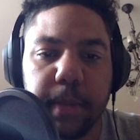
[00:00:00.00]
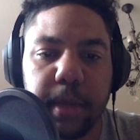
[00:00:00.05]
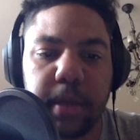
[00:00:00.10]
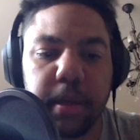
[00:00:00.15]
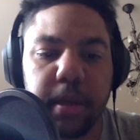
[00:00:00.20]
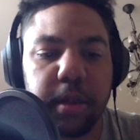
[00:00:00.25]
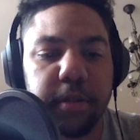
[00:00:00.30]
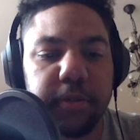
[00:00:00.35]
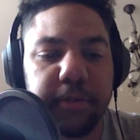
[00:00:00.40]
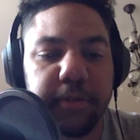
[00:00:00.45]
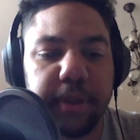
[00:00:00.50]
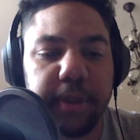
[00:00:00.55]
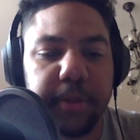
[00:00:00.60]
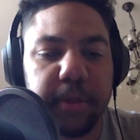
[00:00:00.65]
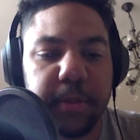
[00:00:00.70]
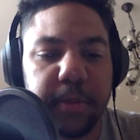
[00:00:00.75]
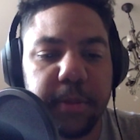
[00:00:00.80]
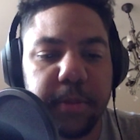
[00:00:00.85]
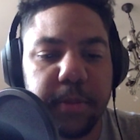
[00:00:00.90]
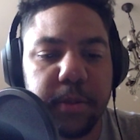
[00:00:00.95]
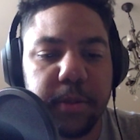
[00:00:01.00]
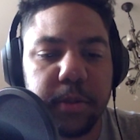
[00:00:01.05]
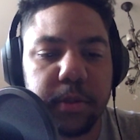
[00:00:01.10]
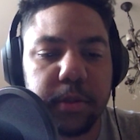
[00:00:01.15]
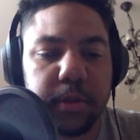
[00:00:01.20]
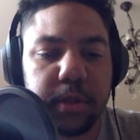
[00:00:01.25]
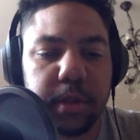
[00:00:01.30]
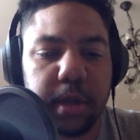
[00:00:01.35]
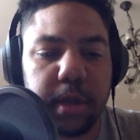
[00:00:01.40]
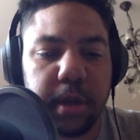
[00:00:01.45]
and other family
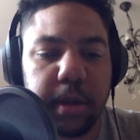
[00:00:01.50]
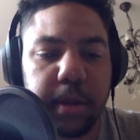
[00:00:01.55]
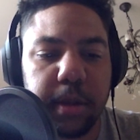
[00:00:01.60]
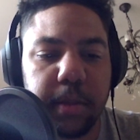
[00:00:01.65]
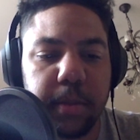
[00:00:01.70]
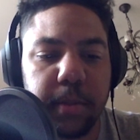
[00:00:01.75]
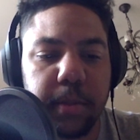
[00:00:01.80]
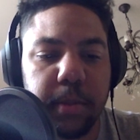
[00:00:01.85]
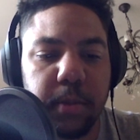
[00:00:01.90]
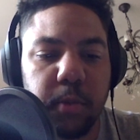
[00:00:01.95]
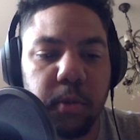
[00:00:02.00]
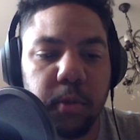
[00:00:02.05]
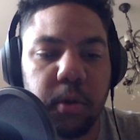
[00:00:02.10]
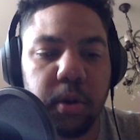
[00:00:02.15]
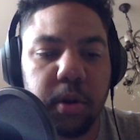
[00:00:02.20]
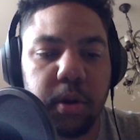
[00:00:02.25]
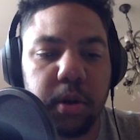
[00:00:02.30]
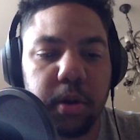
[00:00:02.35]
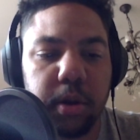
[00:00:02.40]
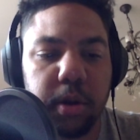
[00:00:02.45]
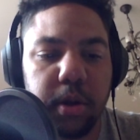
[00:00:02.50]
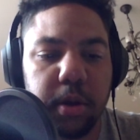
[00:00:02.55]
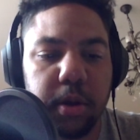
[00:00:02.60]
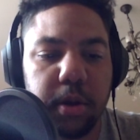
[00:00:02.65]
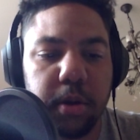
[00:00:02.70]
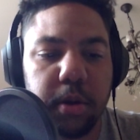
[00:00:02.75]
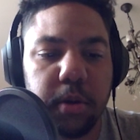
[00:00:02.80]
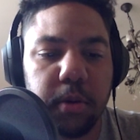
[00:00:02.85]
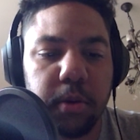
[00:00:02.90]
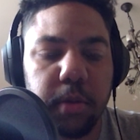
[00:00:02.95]
members. What?
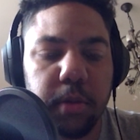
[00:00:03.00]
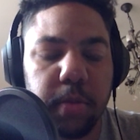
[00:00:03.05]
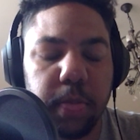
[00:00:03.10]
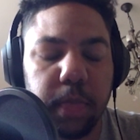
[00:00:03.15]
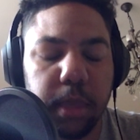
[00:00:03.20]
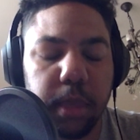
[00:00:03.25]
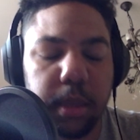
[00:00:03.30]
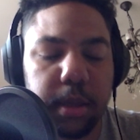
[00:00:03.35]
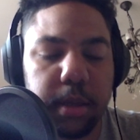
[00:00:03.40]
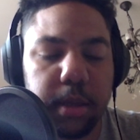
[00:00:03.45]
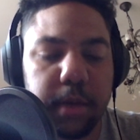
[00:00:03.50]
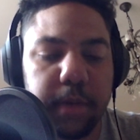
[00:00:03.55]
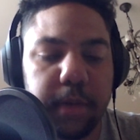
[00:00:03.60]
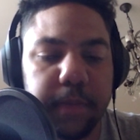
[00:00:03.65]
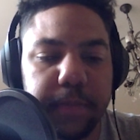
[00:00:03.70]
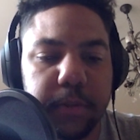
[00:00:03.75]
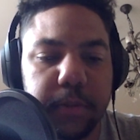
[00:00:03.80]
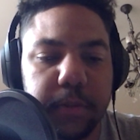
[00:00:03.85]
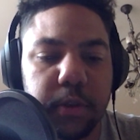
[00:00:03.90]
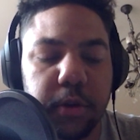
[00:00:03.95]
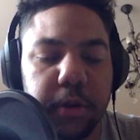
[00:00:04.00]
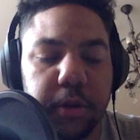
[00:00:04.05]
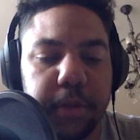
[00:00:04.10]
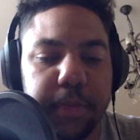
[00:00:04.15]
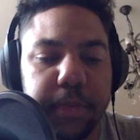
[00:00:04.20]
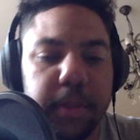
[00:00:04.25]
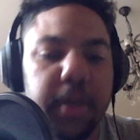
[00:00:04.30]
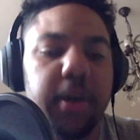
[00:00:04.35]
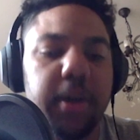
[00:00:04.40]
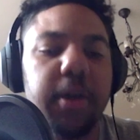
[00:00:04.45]
Sorry,
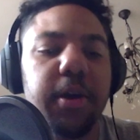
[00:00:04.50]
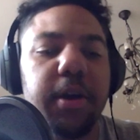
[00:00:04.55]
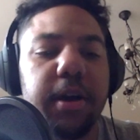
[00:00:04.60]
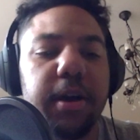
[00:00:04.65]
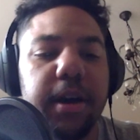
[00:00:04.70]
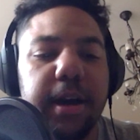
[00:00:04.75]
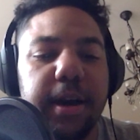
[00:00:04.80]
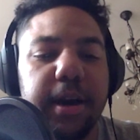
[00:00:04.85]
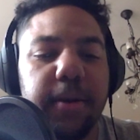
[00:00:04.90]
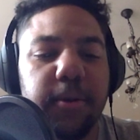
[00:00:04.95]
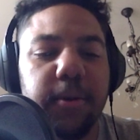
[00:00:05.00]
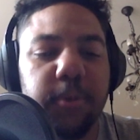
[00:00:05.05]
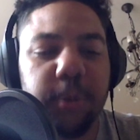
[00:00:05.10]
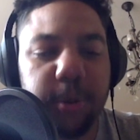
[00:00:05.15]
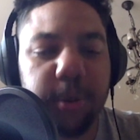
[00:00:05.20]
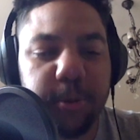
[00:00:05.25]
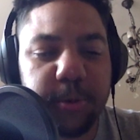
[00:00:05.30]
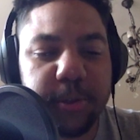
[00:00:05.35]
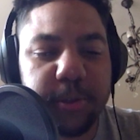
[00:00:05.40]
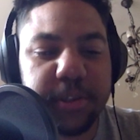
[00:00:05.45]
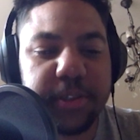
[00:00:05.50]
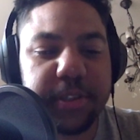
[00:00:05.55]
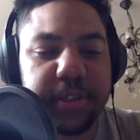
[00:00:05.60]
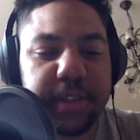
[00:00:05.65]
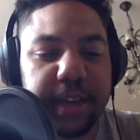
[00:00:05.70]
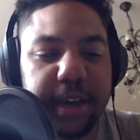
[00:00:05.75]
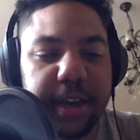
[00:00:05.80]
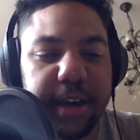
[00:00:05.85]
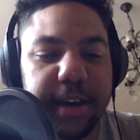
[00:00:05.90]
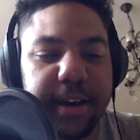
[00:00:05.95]
what was
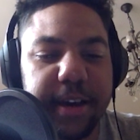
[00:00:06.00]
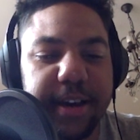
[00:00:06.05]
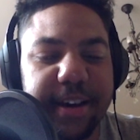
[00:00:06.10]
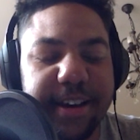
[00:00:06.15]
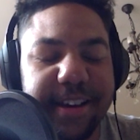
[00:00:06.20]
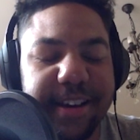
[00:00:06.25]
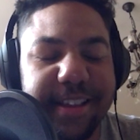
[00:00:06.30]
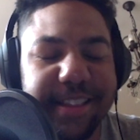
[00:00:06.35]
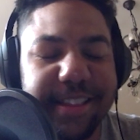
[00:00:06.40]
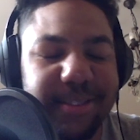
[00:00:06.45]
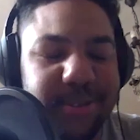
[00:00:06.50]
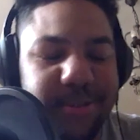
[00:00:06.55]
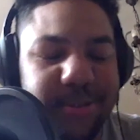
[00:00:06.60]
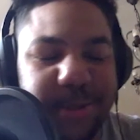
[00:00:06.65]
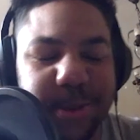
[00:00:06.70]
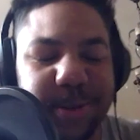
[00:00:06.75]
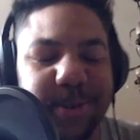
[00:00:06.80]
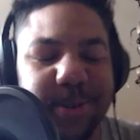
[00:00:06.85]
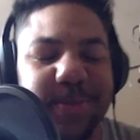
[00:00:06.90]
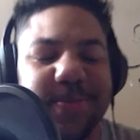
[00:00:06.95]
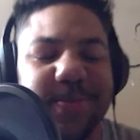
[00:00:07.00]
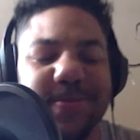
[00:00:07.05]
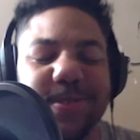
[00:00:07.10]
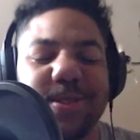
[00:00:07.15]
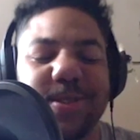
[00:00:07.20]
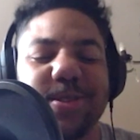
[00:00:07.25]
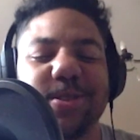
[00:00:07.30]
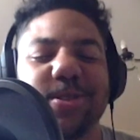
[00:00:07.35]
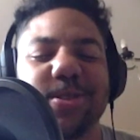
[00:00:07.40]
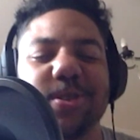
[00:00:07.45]
that? Oh my god!
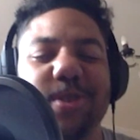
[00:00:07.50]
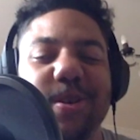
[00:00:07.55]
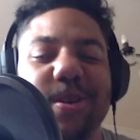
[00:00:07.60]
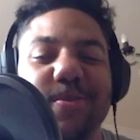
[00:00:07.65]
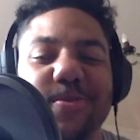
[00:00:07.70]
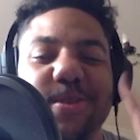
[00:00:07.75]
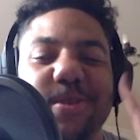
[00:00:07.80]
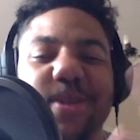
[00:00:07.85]
Sorry, I'm